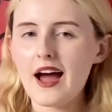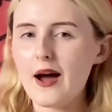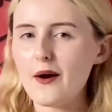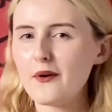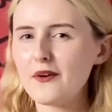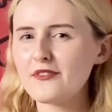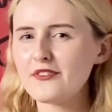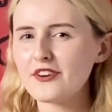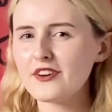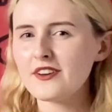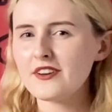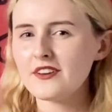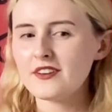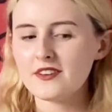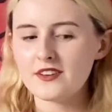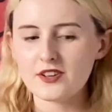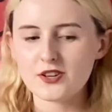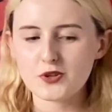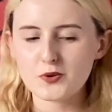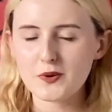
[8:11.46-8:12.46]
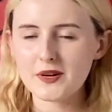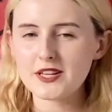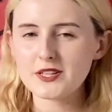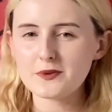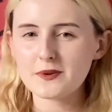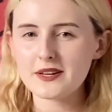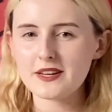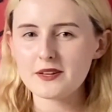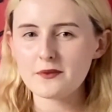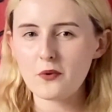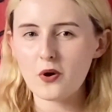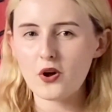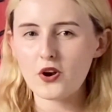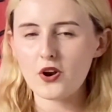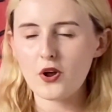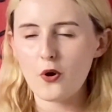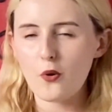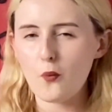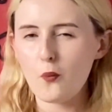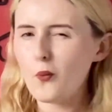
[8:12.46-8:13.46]
However,
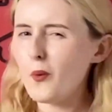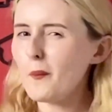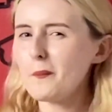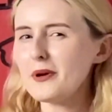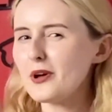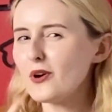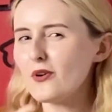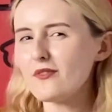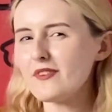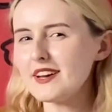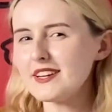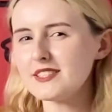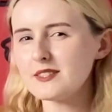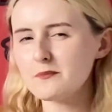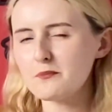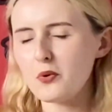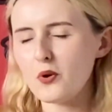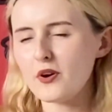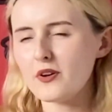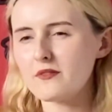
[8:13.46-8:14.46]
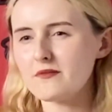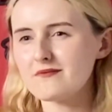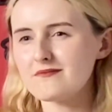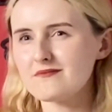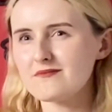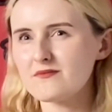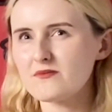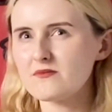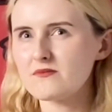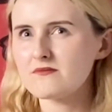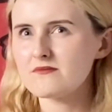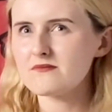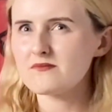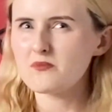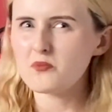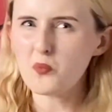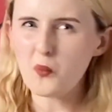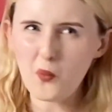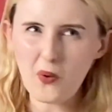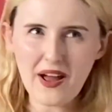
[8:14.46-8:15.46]
2021 will be called Racing Point.
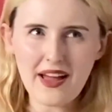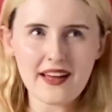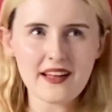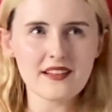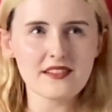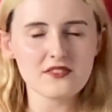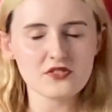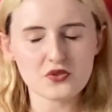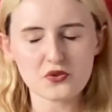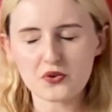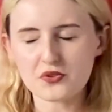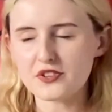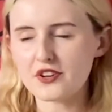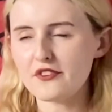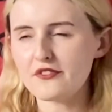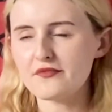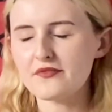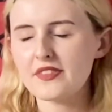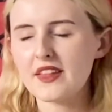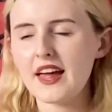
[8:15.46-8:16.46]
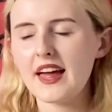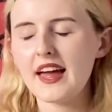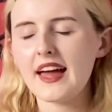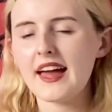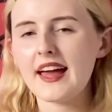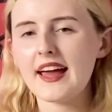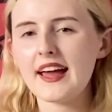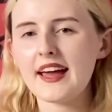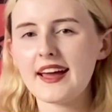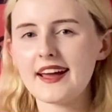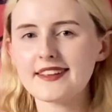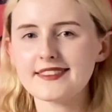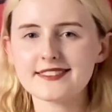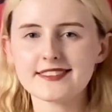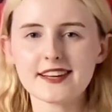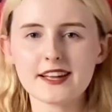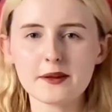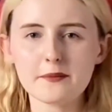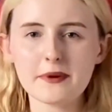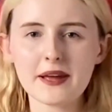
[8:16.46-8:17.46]
Well, sort of. It's
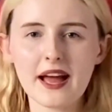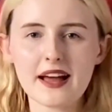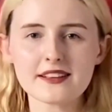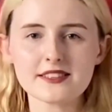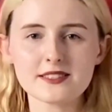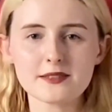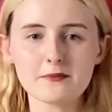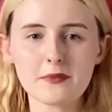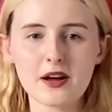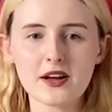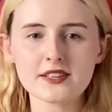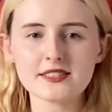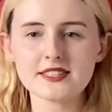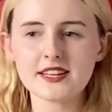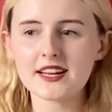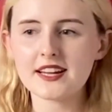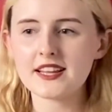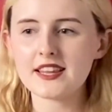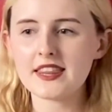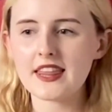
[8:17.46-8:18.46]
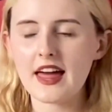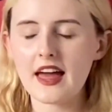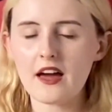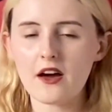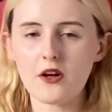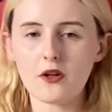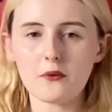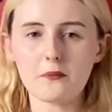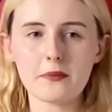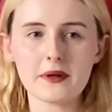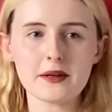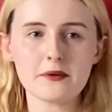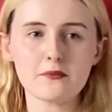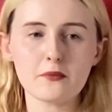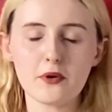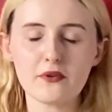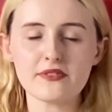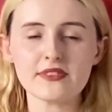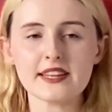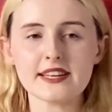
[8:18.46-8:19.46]
going to be Aston Martin. They'll be
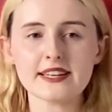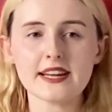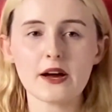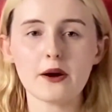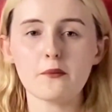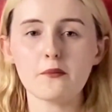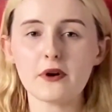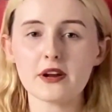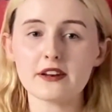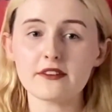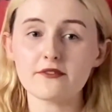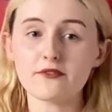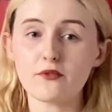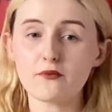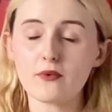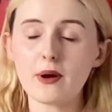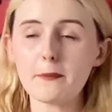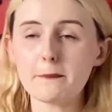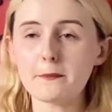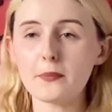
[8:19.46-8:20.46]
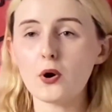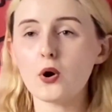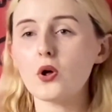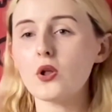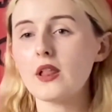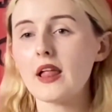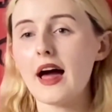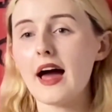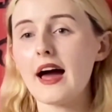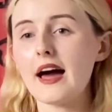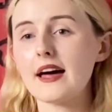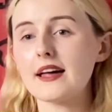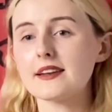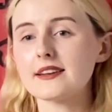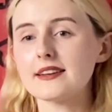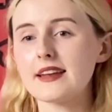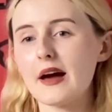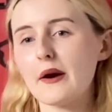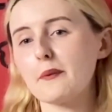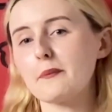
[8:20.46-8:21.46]
moving the title branding from Red Bull.
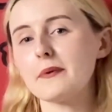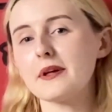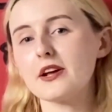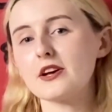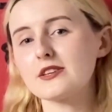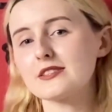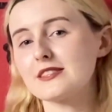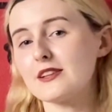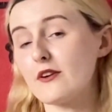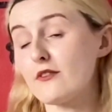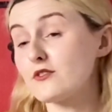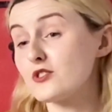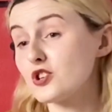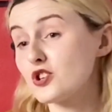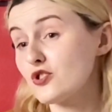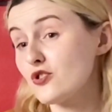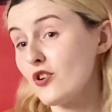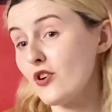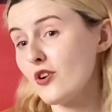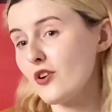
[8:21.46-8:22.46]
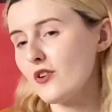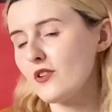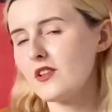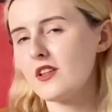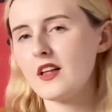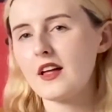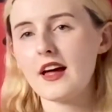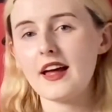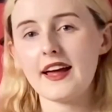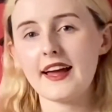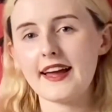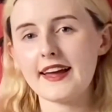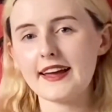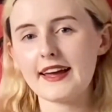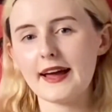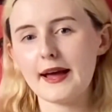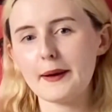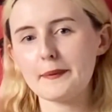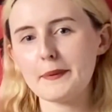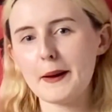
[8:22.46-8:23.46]
And now because Lawrence Stroll,
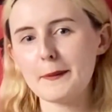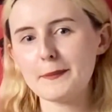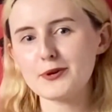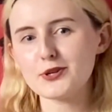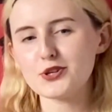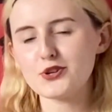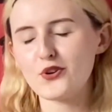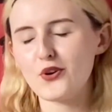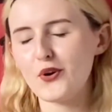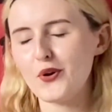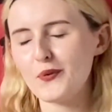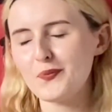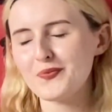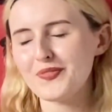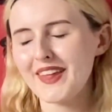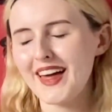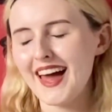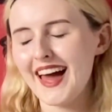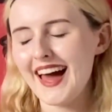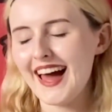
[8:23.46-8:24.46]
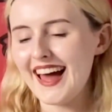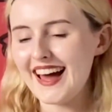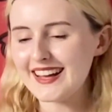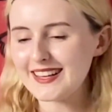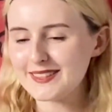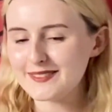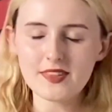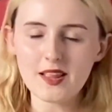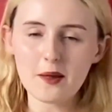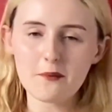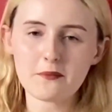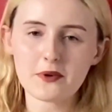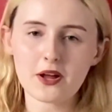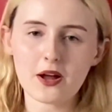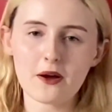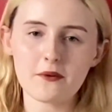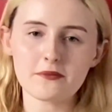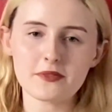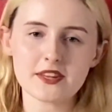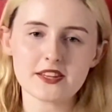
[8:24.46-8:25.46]
aka Papa Stroll, has
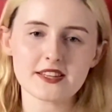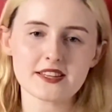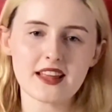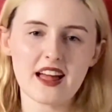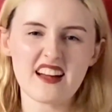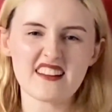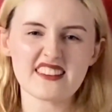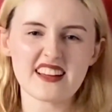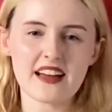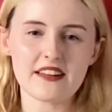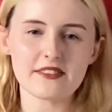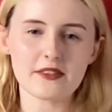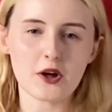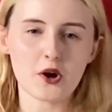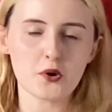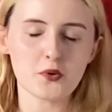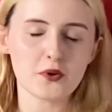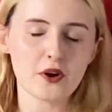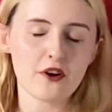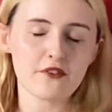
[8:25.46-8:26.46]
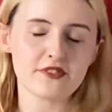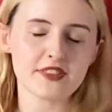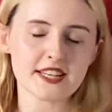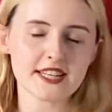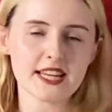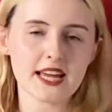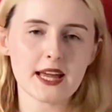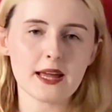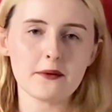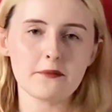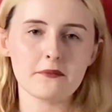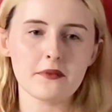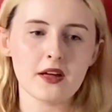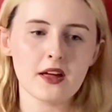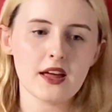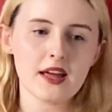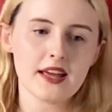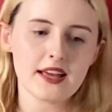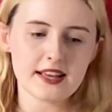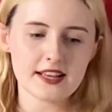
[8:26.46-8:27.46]
become kind of the owner of the team,
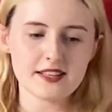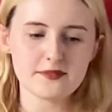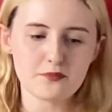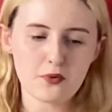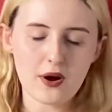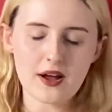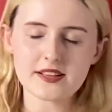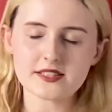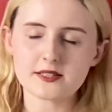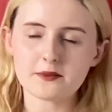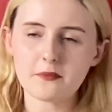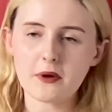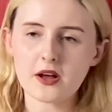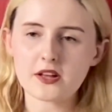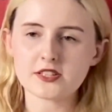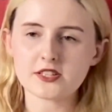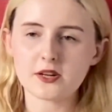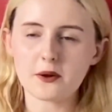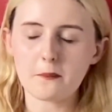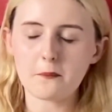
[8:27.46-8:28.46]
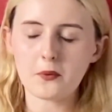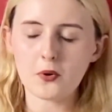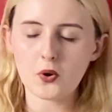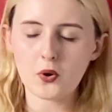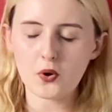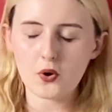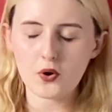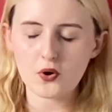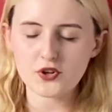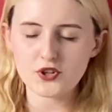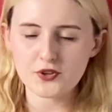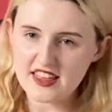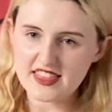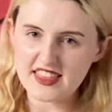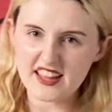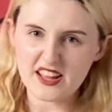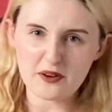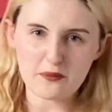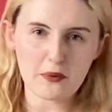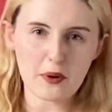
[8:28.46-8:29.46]
he's brought Aston Martin on board. I
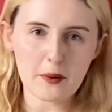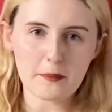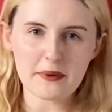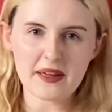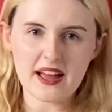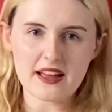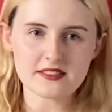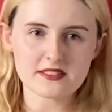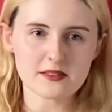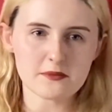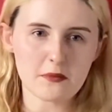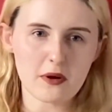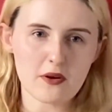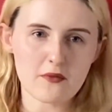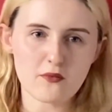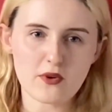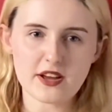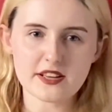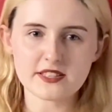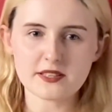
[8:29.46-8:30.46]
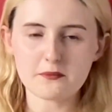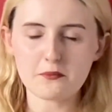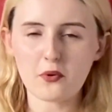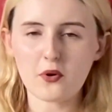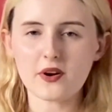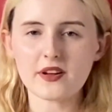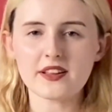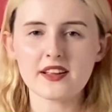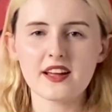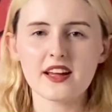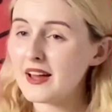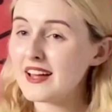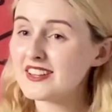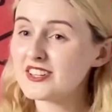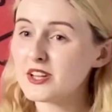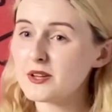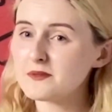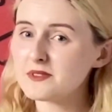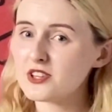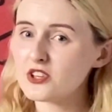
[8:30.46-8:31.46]
think he'll probably be Aston Martin Racing Point. In
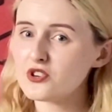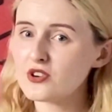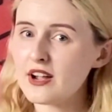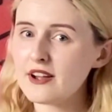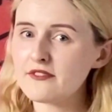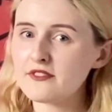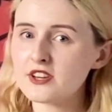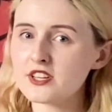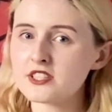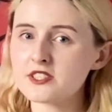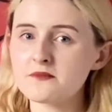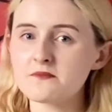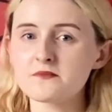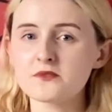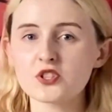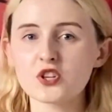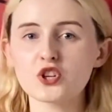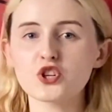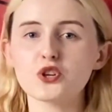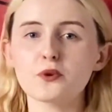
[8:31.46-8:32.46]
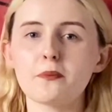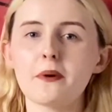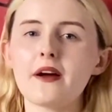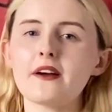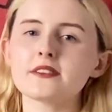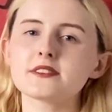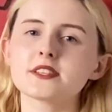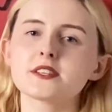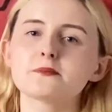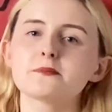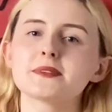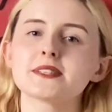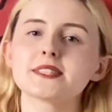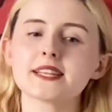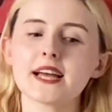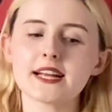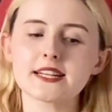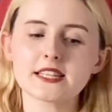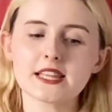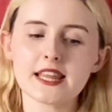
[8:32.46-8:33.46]
terms of the drivers, Sergio Pérez has been
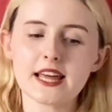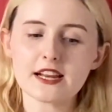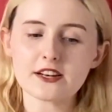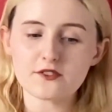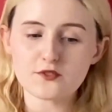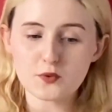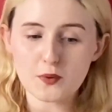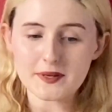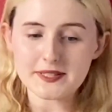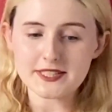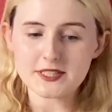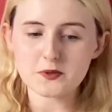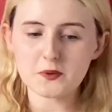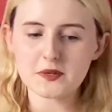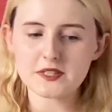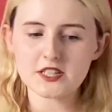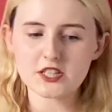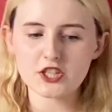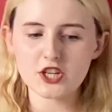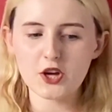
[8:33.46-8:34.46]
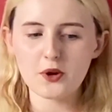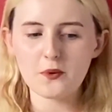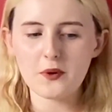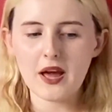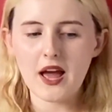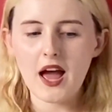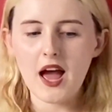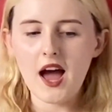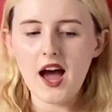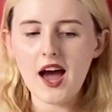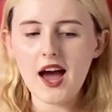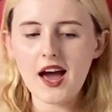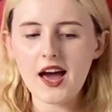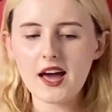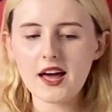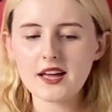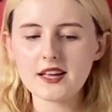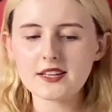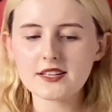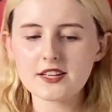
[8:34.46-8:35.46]
signed to the end of 2022.
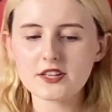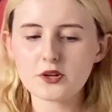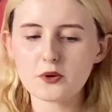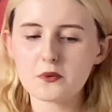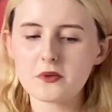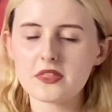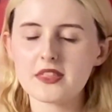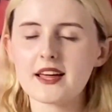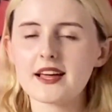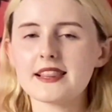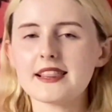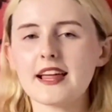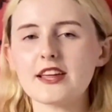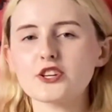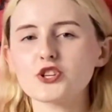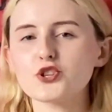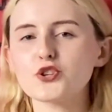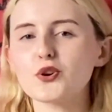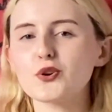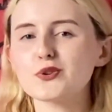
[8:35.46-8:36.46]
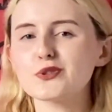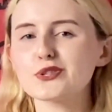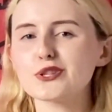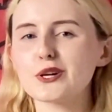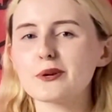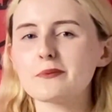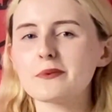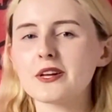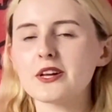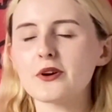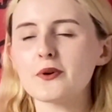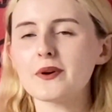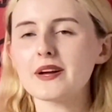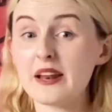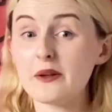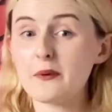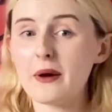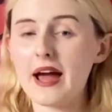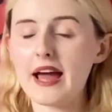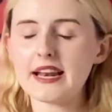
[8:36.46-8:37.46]
And I don't think Lance Stroll's going to be going
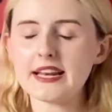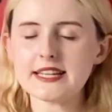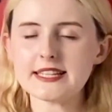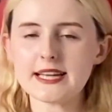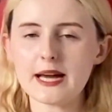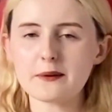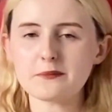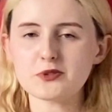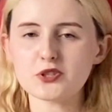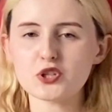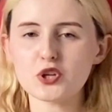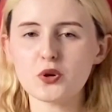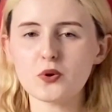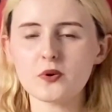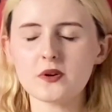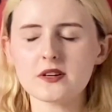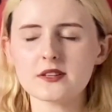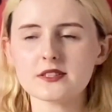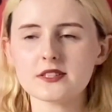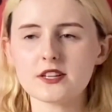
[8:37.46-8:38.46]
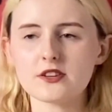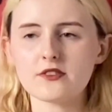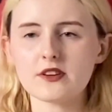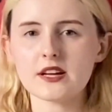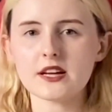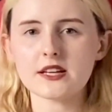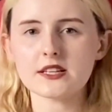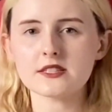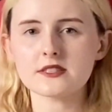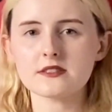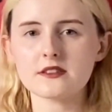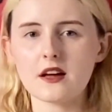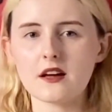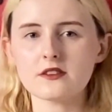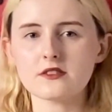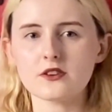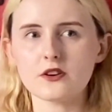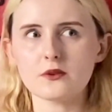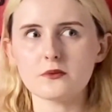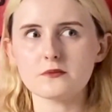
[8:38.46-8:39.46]
anywhere anytime soon, considering his
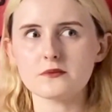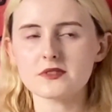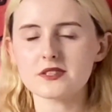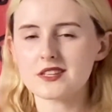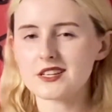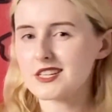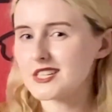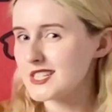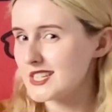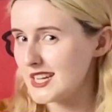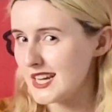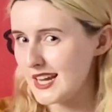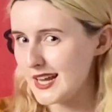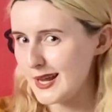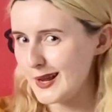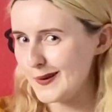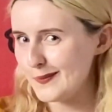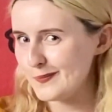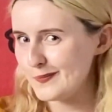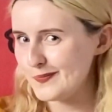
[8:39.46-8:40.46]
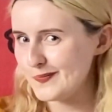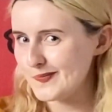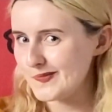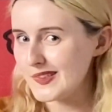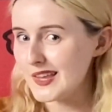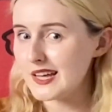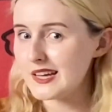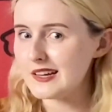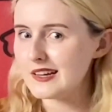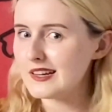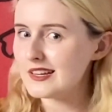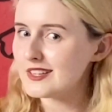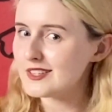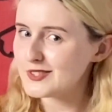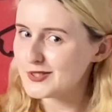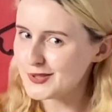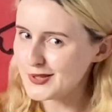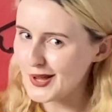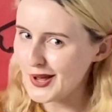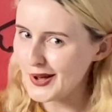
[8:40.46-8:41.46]
dad owns the team.
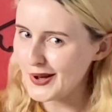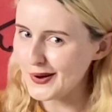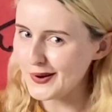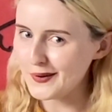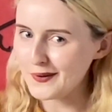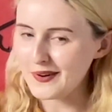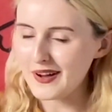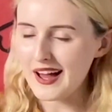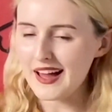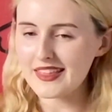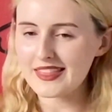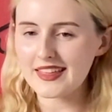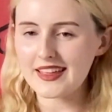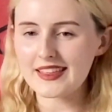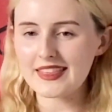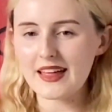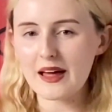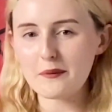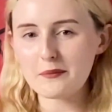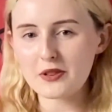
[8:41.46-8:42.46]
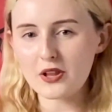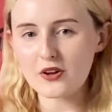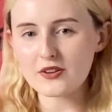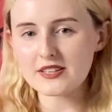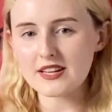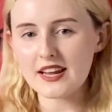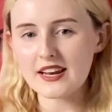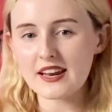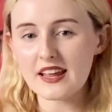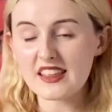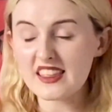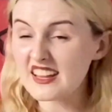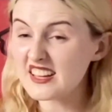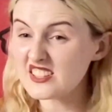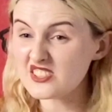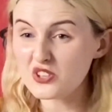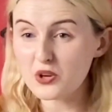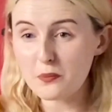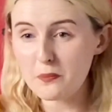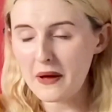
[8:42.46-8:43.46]
So, I think they'll be locked in. I
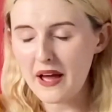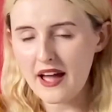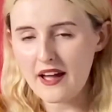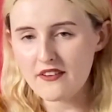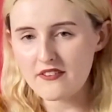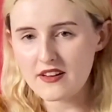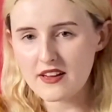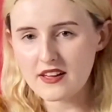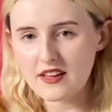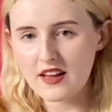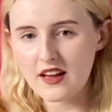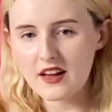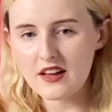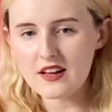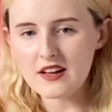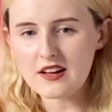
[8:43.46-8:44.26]
think it's a good pairing.